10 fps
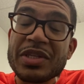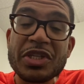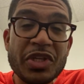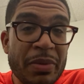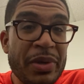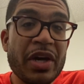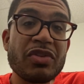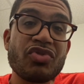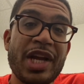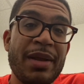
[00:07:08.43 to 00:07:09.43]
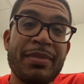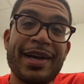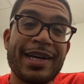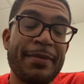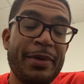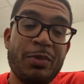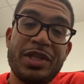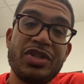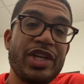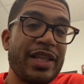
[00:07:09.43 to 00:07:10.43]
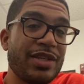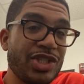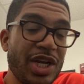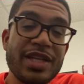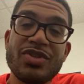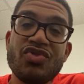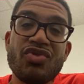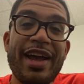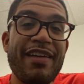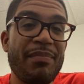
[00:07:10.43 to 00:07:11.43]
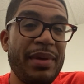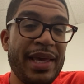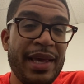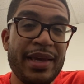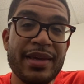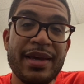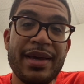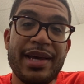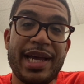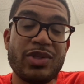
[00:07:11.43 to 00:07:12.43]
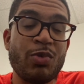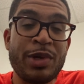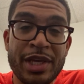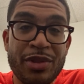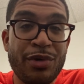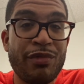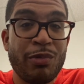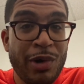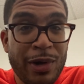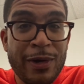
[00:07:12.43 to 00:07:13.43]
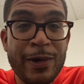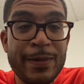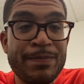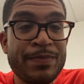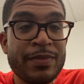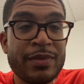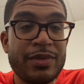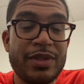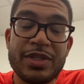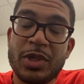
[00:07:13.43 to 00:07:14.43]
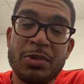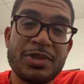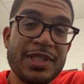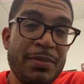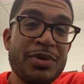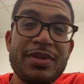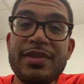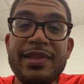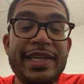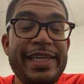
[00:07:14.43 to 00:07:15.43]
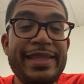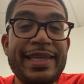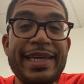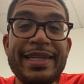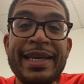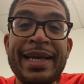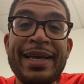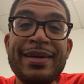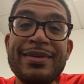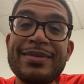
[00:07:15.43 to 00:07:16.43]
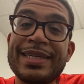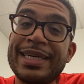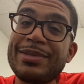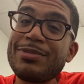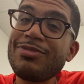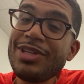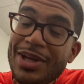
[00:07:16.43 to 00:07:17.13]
could be on the trading block. I mean, with the Jalen Johnson draft pick at 20th overall, this whole summer league thing now, I don't